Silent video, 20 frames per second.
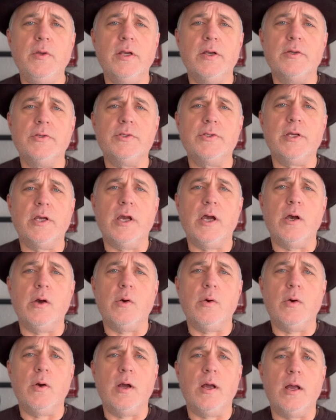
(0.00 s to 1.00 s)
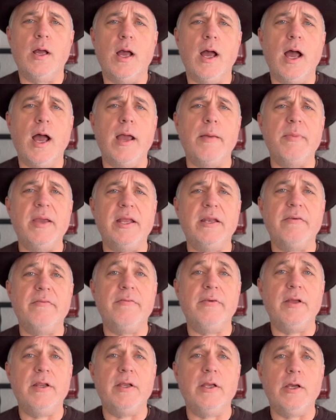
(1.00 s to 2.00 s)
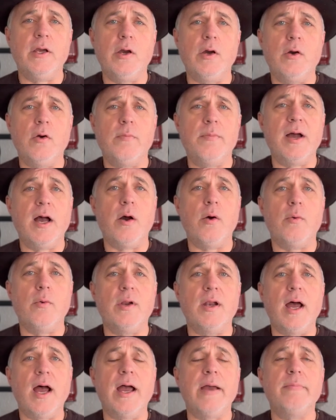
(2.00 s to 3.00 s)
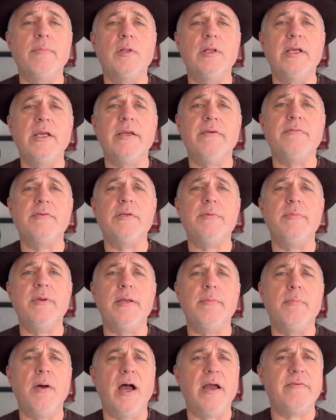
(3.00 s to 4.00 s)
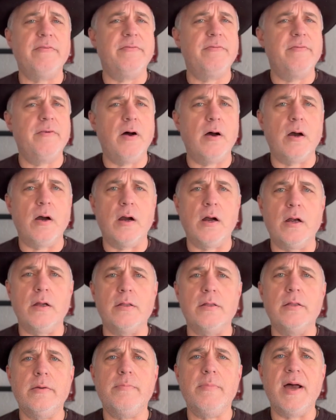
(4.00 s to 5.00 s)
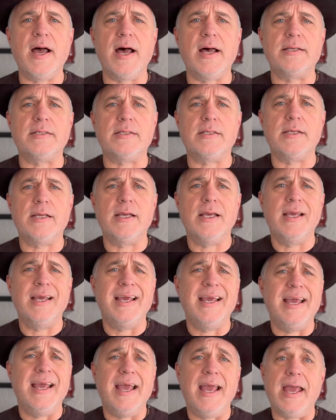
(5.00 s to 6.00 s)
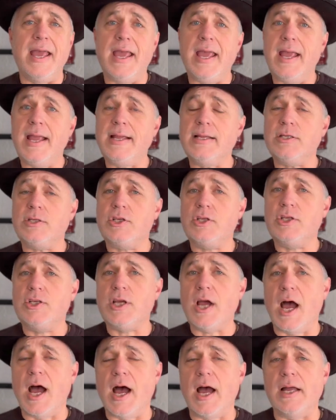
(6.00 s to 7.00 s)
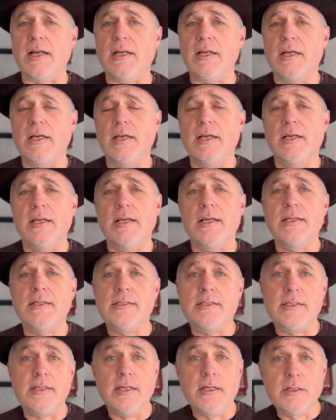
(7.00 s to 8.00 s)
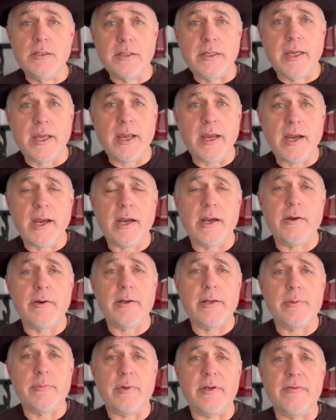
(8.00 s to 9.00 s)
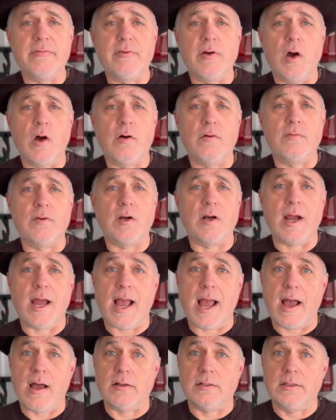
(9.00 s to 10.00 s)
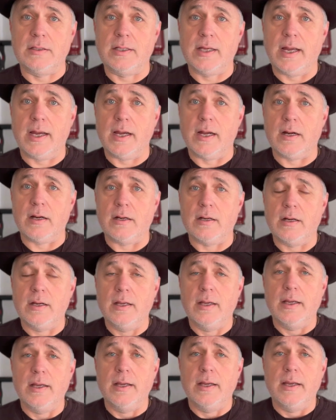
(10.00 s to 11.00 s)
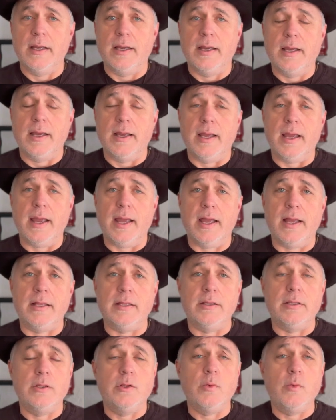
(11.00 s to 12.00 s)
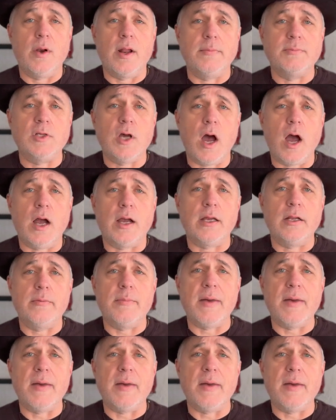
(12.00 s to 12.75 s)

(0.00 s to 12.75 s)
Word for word: years ago, I made a video about what I believe to be by far the best 8-shot concealed carry revolver out there. And the one I'm talking